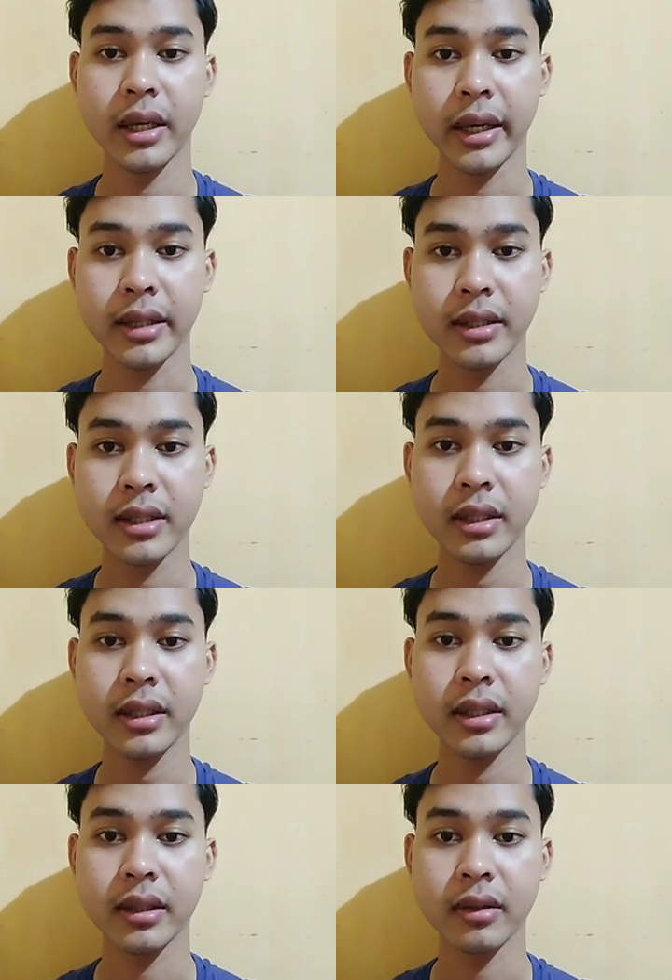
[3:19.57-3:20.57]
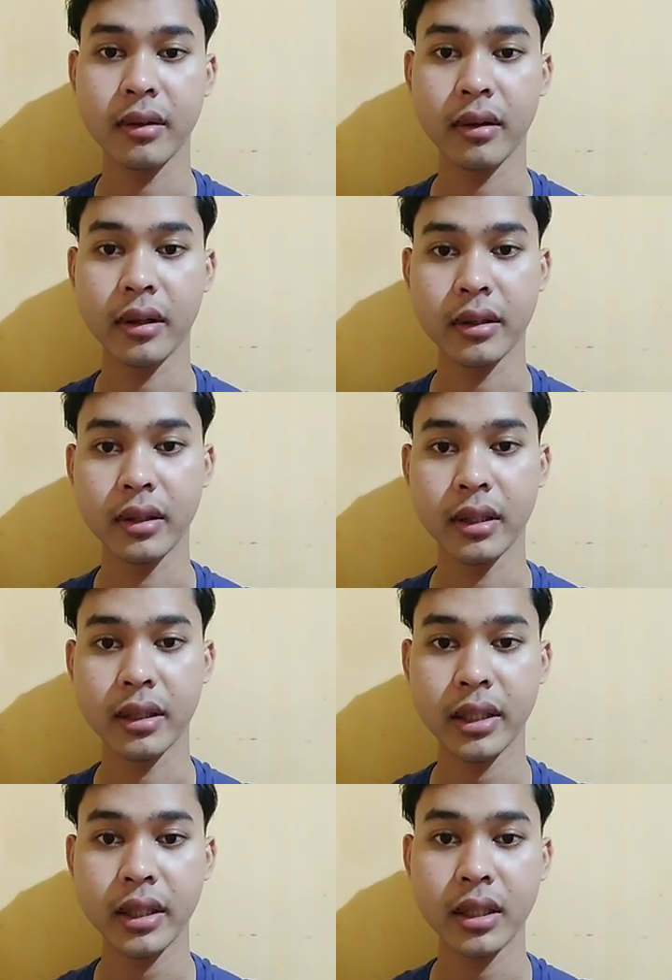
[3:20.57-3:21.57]
engaging in
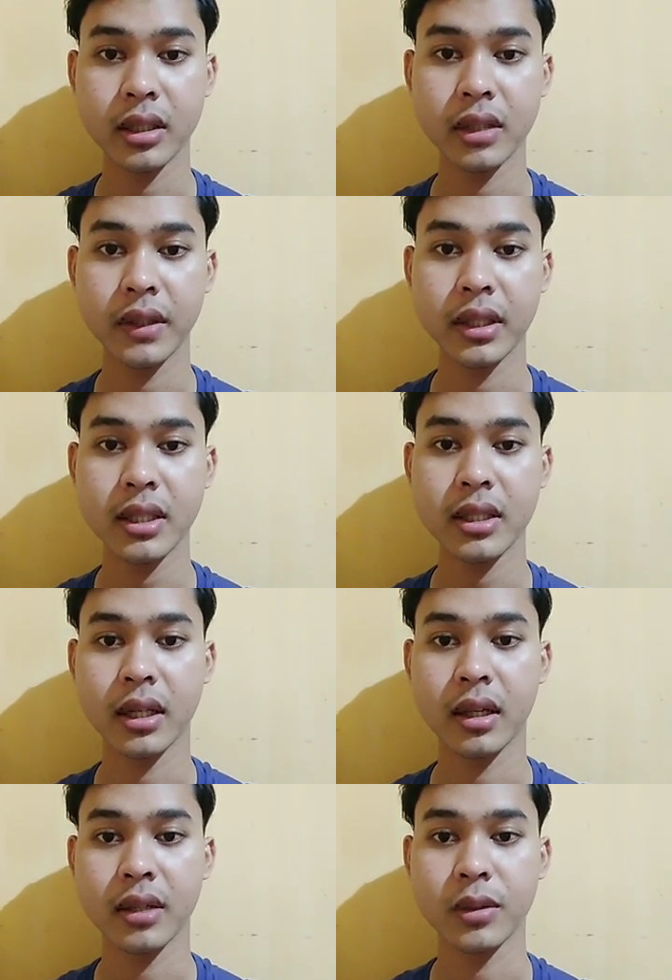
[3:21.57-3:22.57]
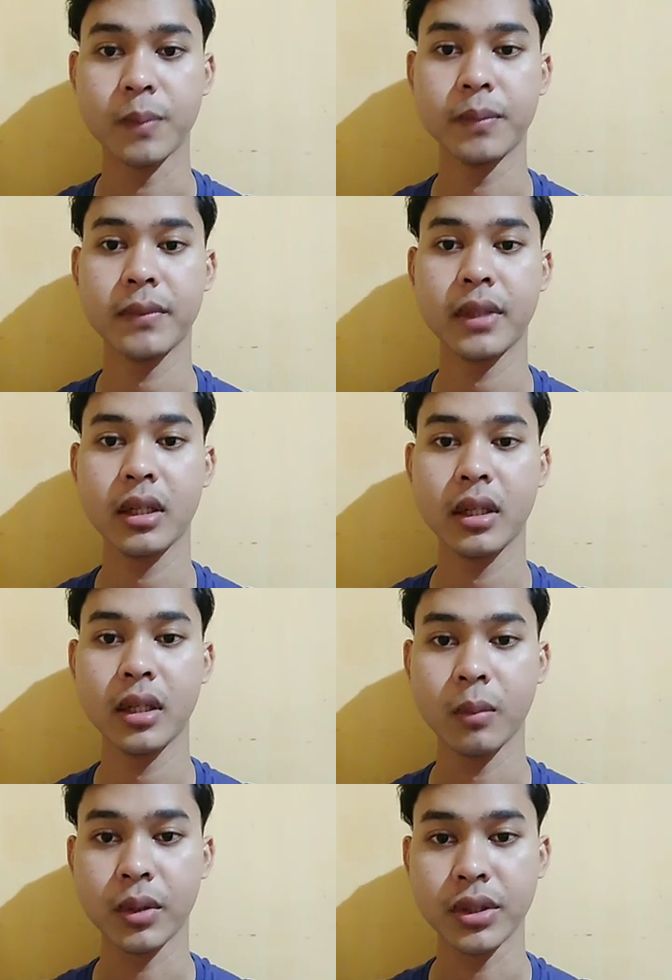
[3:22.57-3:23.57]
learning activities in the classroom,
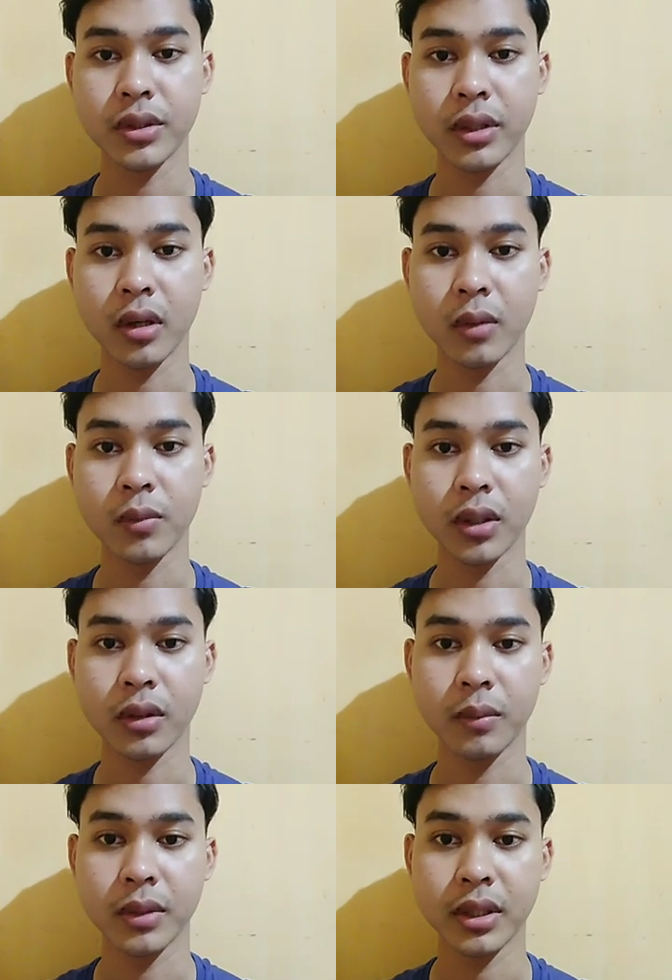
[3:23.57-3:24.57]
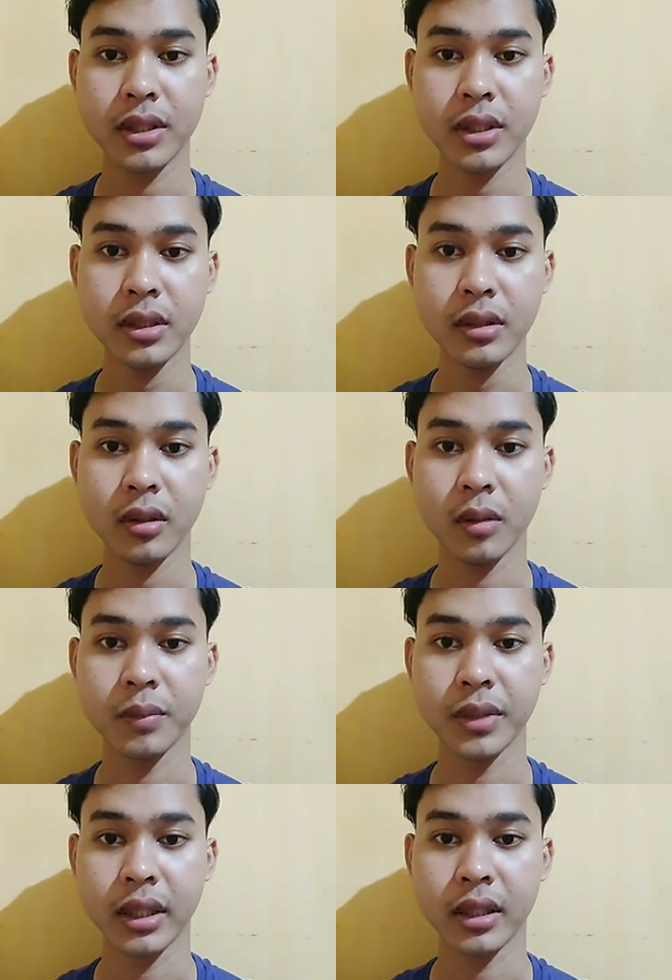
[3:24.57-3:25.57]
monitoring homework completion,
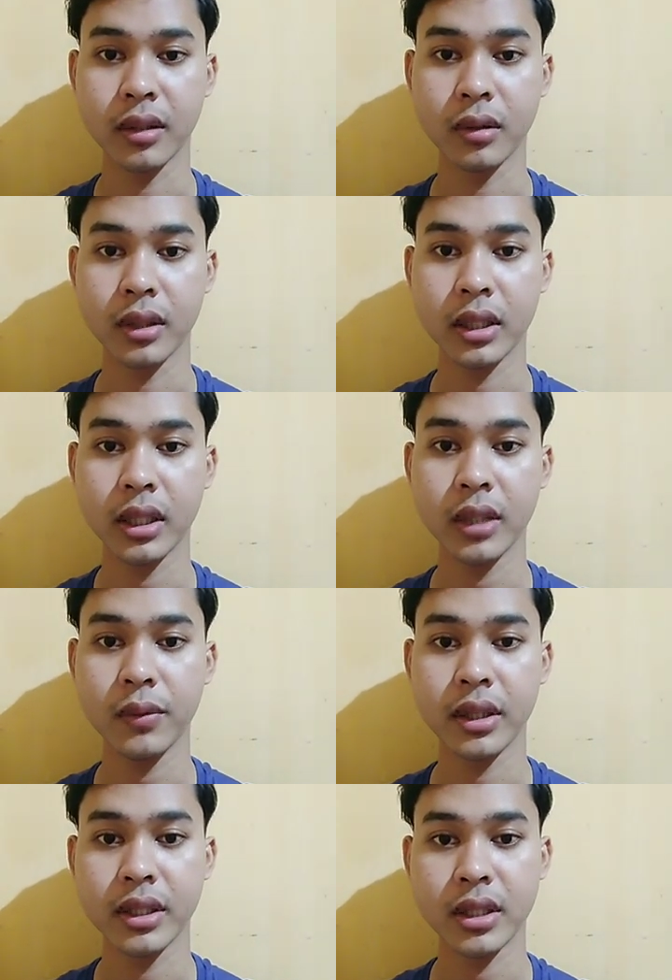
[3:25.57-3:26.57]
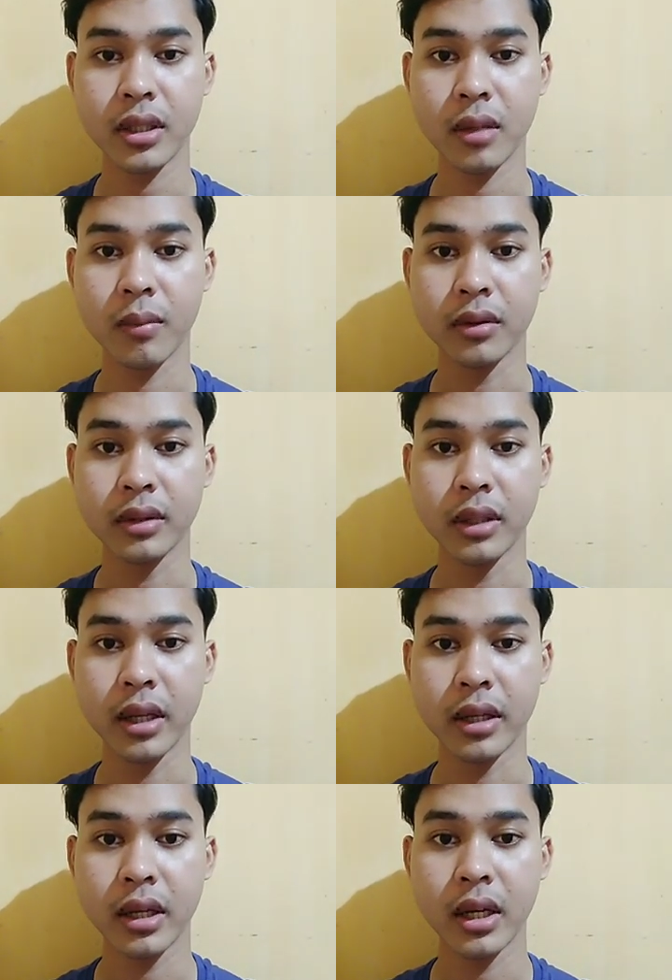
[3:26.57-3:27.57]
communicating locally with teachers about
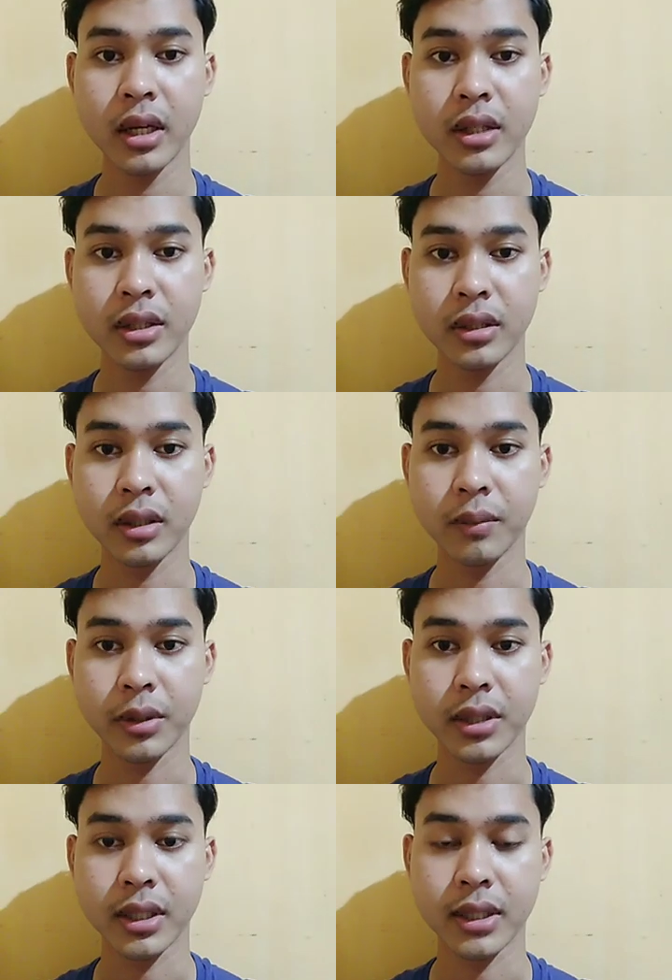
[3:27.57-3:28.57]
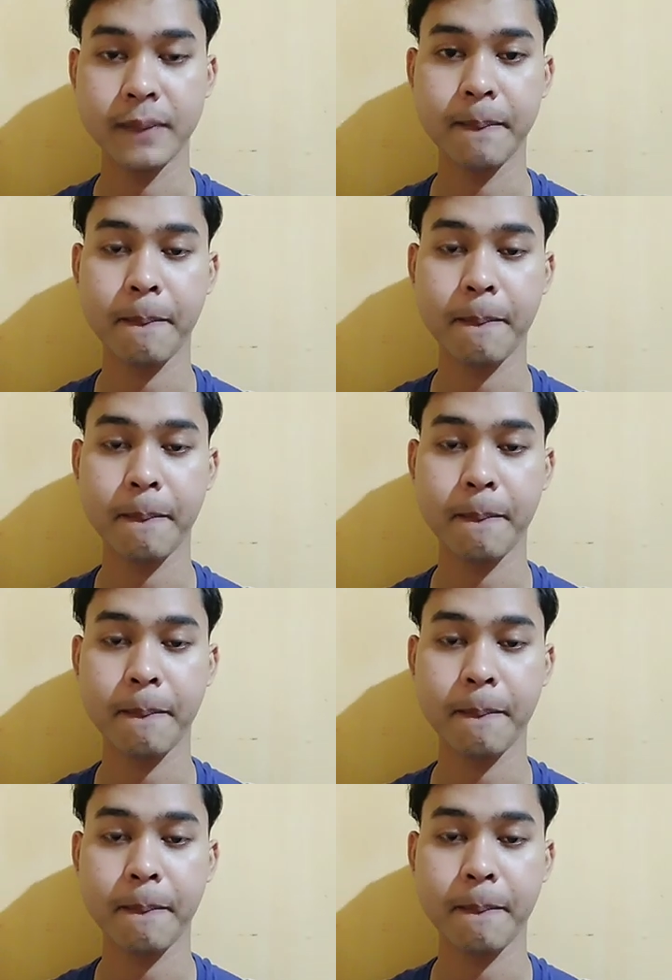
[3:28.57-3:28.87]
their children's process.